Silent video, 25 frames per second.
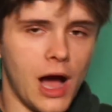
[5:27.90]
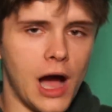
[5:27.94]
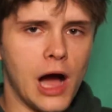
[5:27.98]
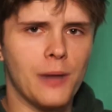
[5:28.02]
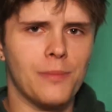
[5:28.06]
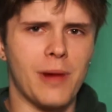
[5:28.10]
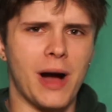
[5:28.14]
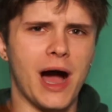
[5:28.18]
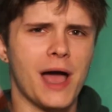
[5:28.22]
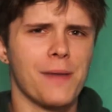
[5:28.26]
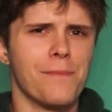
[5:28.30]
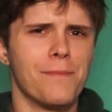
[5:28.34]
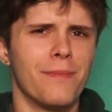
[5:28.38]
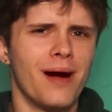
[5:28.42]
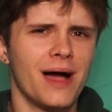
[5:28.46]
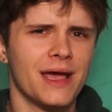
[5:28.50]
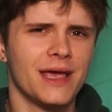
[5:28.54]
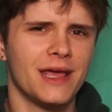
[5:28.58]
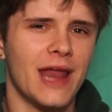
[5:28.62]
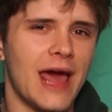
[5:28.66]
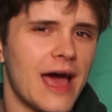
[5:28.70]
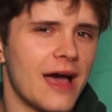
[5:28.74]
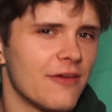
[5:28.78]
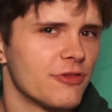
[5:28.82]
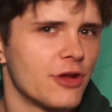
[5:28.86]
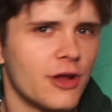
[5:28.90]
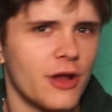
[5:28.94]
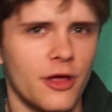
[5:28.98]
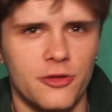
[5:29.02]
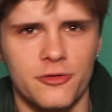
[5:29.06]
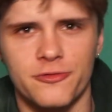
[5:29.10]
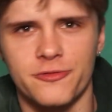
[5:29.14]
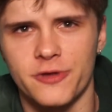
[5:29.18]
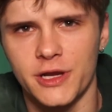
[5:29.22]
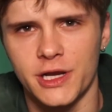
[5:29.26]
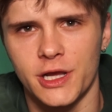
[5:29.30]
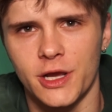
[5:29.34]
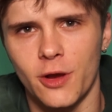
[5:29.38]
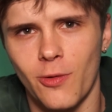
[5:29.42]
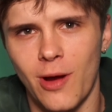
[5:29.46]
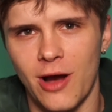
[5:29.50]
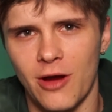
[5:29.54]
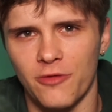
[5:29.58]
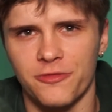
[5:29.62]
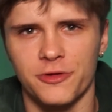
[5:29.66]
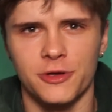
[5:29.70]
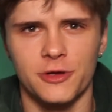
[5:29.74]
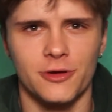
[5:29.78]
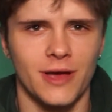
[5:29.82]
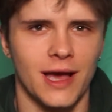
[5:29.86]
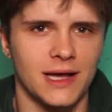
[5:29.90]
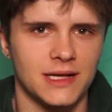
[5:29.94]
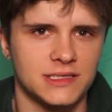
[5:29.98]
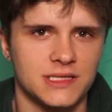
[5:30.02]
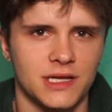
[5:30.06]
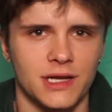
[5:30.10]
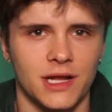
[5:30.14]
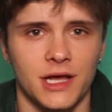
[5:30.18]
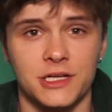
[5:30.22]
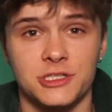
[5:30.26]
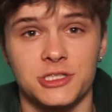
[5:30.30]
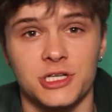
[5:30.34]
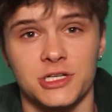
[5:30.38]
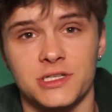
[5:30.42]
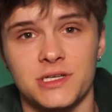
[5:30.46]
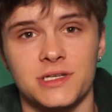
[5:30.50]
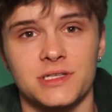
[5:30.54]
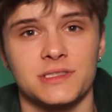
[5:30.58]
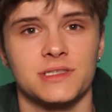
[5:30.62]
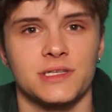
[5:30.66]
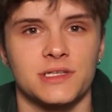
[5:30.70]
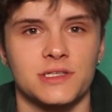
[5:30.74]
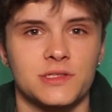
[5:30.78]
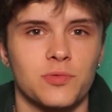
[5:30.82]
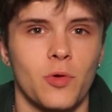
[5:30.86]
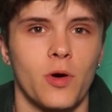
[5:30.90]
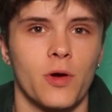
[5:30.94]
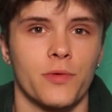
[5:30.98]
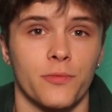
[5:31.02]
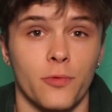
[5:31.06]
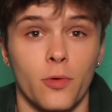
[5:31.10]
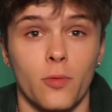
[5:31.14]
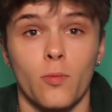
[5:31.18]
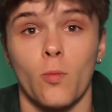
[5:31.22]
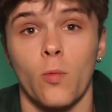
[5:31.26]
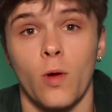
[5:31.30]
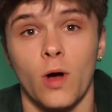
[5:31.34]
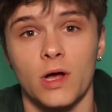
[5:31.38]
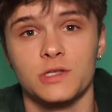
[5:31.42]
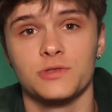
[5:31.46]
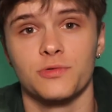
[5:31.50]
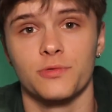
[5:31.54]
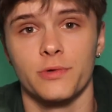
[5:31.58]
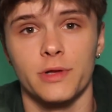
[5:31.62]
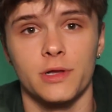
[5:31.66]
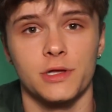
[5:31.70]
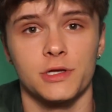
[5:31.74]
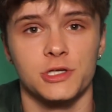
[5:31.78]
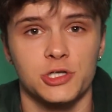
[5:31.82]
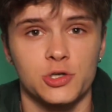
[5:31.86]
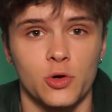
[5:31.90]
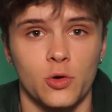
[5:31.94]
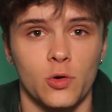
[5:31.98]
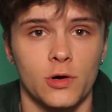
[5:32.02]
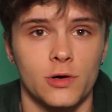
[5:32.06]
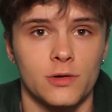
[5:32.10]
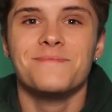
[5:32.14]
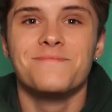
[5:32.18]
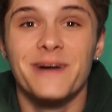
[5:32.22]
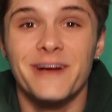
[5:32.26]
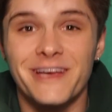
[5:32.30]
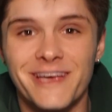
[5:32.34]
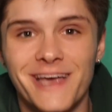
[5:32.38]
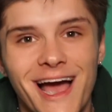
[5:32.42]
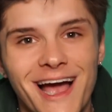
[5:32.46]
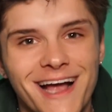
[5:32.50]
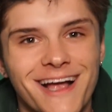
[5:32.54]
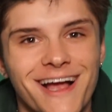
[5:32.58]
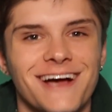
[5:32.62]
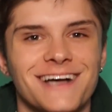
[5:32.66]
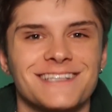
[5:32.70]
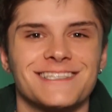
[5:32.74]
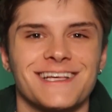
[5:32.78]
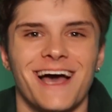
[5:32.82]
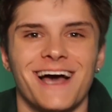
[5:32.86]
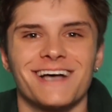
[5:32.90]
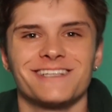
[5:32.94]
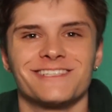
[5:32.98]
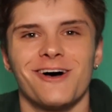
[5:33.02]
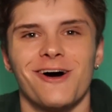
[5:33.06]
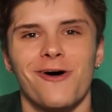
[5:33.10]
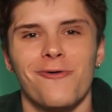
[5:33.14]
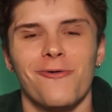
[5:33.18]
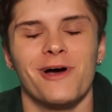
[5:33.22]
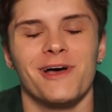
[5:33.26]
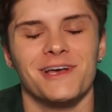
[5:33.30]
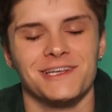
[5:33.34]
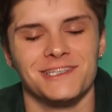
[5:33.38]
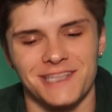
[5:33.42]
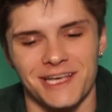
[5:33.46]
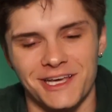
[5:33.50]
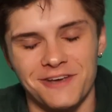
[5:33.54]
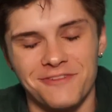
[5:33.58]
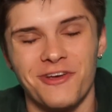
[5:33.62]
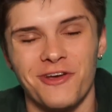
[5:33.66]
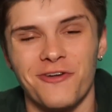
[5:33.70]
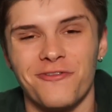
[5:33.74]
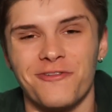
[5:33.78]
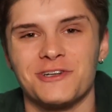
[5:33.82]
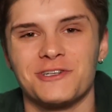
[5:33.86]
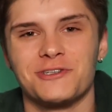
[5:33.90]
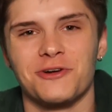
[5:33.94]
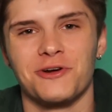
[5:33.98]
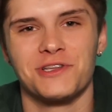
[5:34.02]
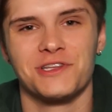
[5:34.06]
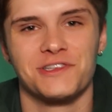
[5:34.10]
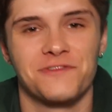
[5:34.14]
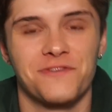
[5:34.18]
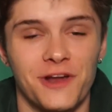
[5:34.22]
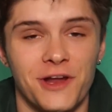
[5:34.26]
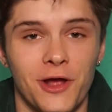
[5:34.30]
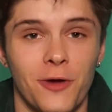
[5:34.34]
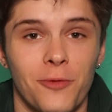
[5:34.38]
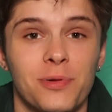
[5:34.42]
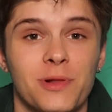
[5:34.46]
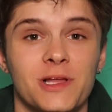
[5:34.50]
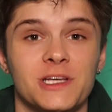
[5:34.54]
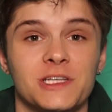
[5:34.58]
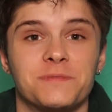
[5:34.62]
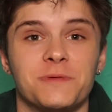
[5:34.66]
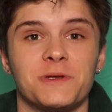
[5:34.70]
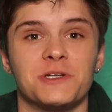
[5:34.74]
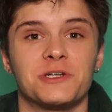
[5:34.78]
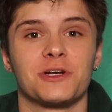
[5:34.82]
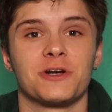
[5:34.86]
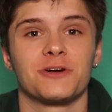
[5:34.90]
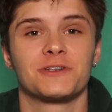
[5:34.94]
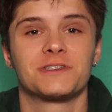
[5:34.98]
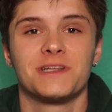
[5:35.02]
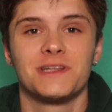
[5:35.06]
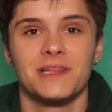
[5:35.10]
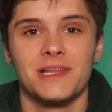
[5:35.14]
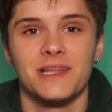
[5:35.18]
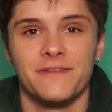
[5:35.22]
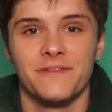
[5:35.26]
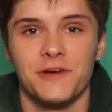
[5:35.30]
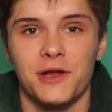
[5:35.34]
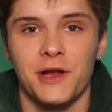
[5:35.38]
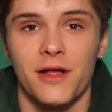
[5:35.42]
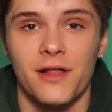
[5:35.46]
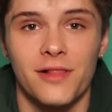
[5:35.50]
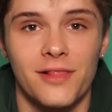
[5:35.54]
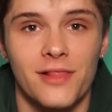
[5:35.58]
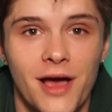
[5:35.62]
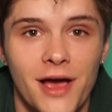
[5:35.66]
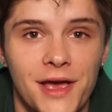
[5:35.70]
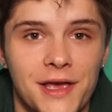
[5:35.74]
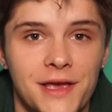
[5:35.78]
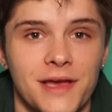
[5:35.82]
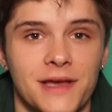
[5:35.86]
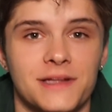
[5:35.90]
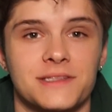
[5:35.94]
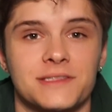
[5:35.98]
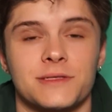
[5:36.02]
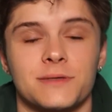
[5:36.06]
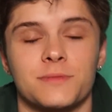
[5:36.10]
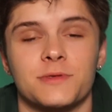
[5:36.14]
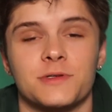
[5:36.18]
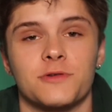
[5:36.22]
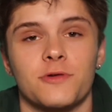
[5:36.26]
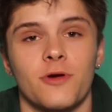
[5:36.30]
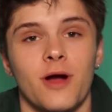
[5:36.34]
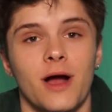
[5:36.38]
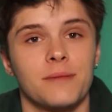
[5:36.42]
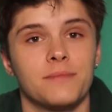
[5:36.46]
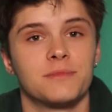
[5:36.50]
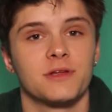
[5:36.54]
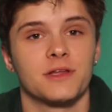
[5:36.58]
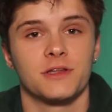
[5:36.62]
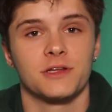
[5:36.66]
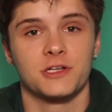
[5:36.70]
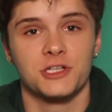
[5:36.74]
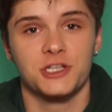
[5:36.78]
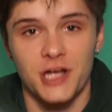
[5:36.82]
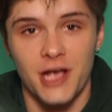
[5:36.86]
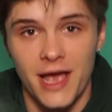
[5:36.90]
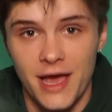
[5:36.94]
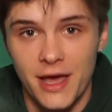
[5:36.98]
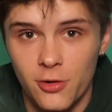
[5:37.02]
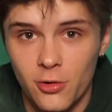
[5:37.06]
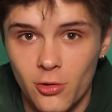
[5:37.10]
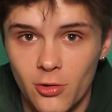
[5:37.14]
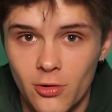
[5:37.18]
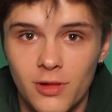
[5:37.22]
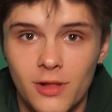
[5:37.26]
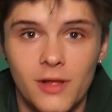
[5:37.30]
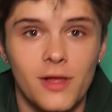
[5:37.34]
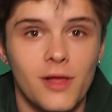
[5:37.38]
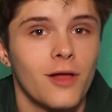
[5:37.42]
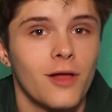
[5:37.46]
I might have another video out for you guys today just because this one was really short. But yeah, guys, as always, if you've enjoyed this video, please be sure to leave it a like and subscribe to the channel.